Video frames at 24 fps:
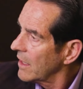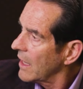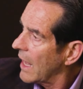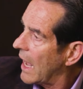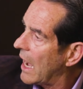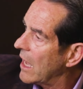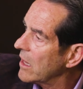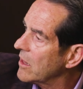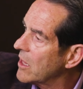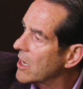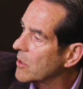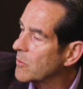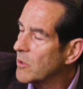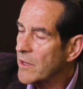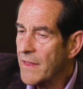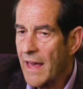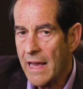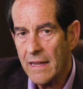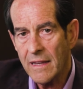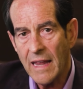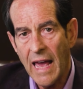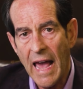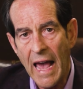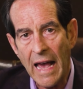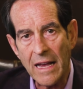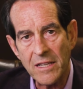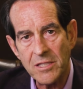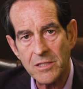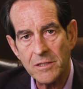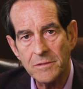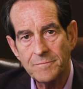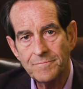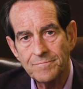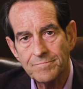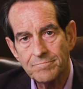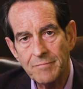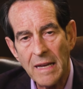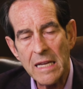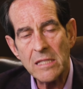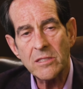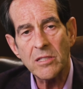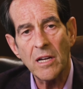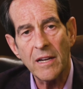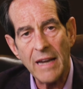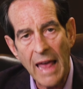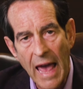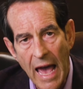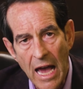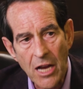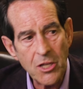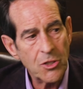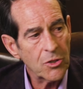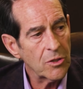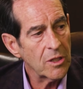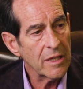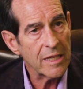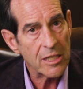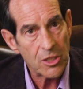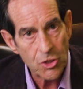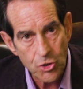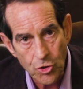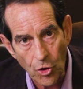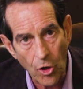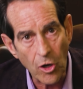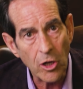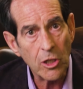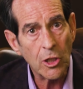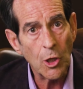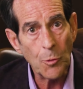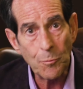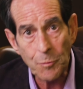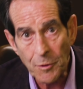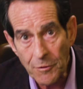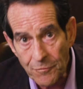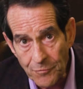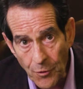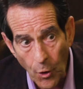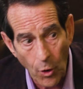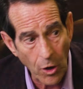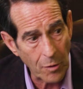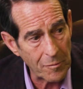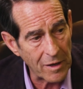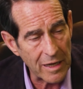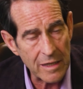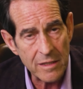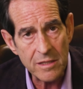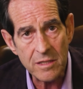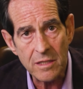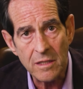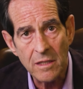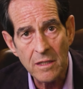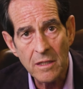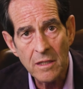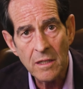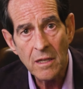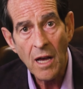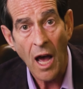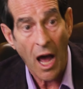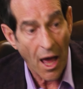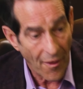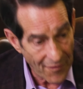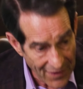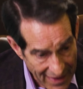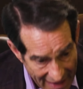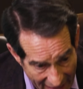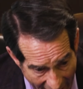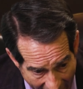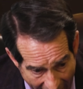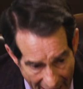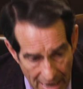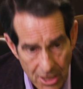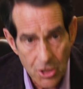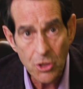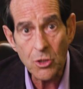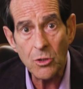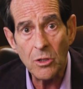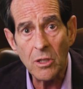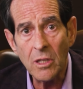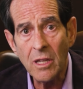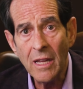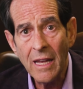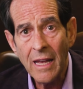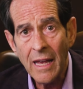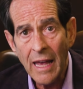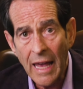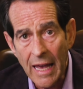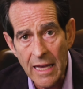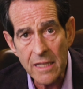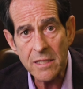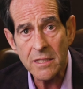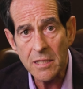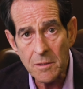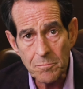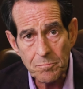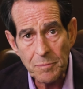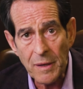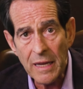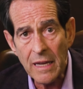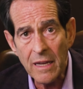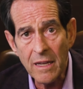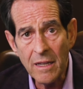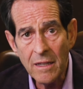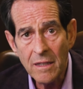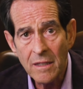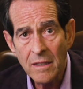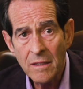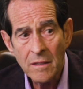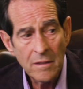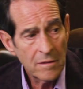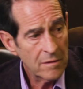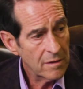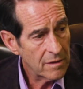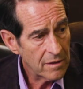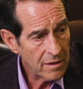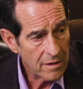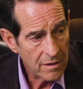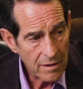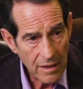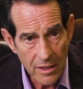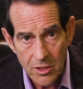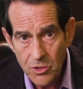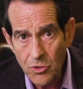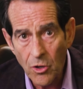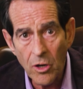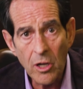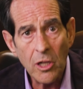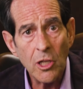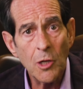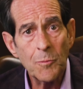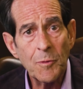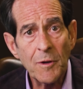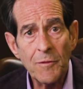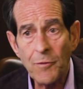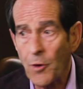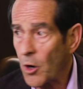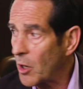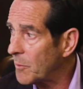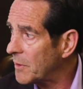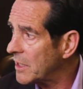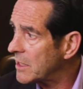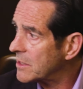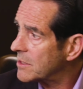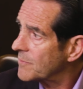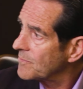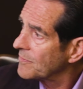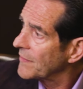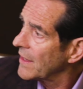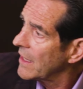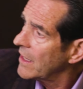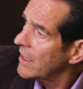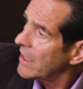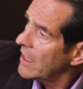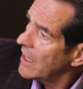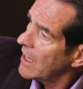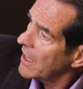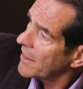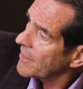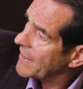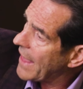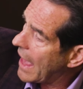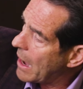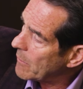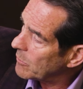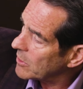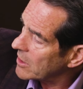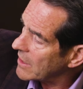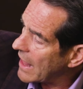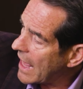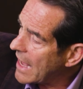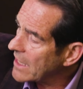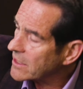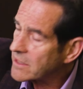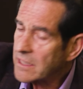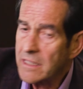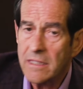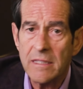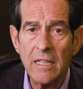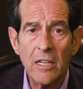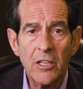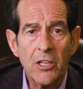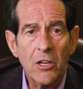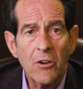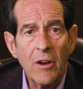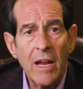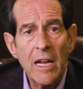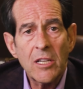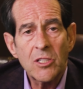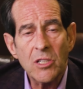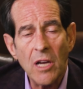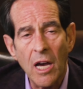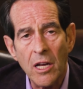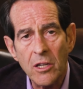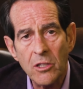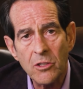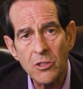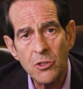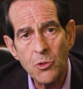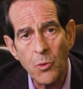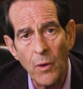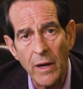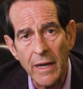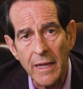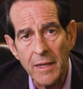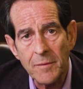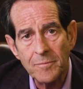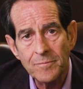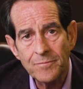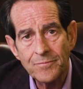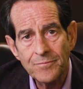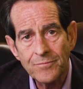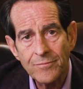How long will that last? Based on actual historical performance, on the actual S and P historical performance, that will last until your age one hundred twenty.